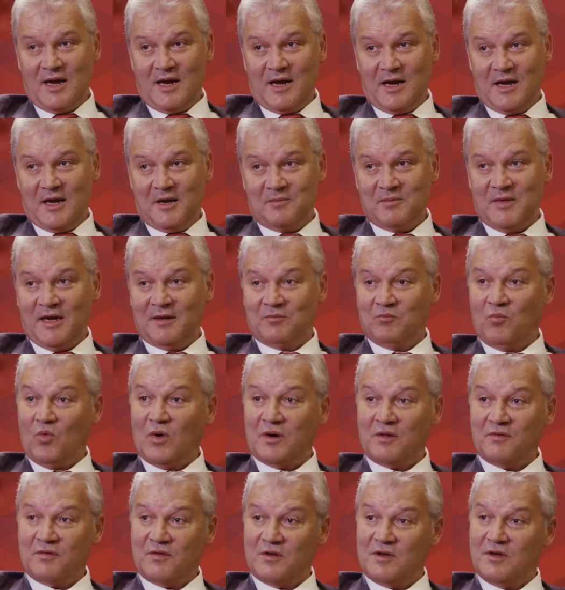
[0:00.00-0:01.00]
And
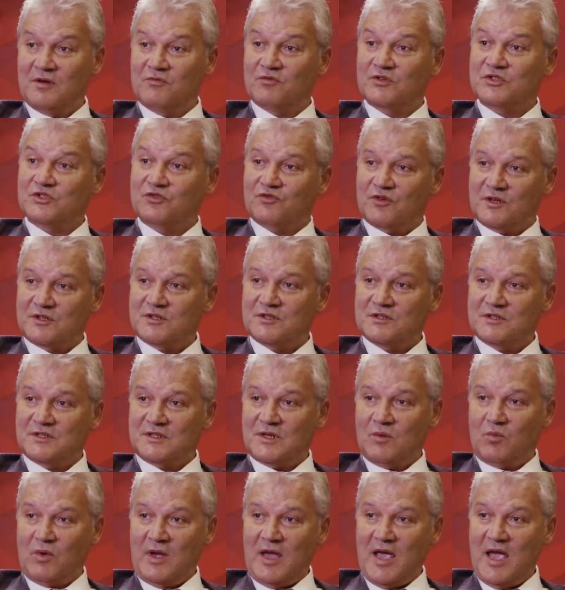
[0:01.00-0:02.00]
one of the restrictions
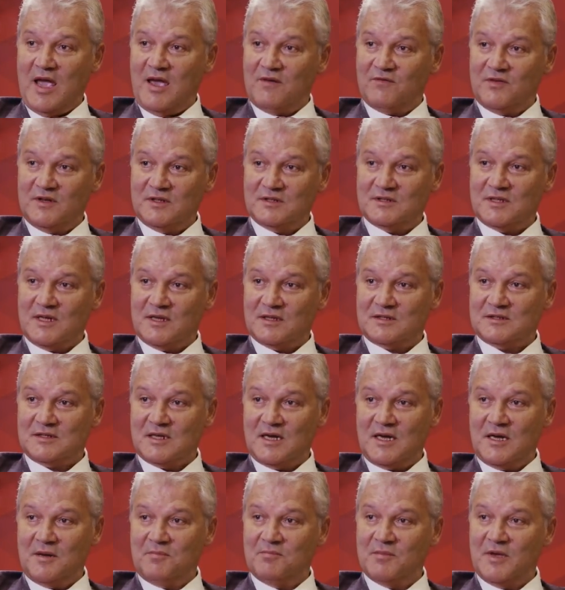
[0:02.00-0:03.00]
that we have is that
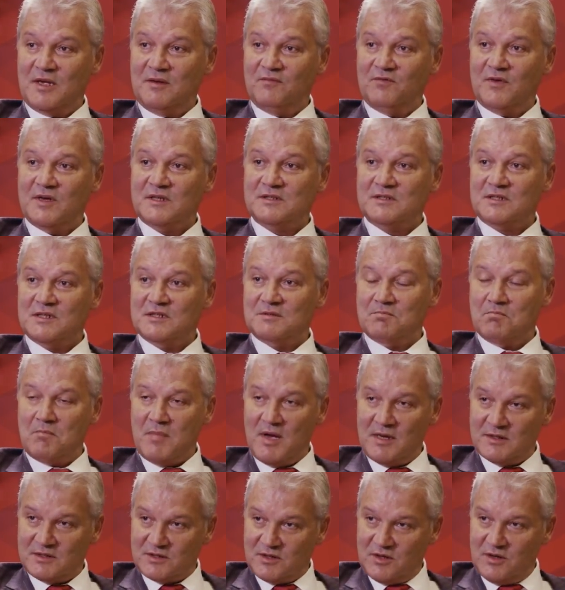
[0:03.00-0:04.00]
investors
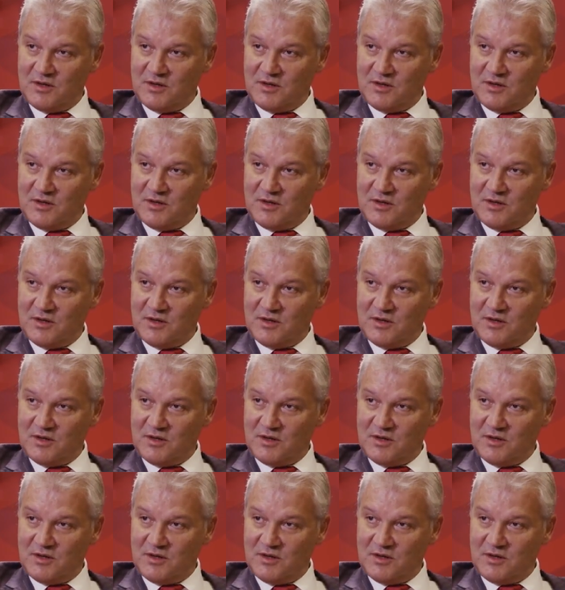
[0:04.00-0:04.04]
must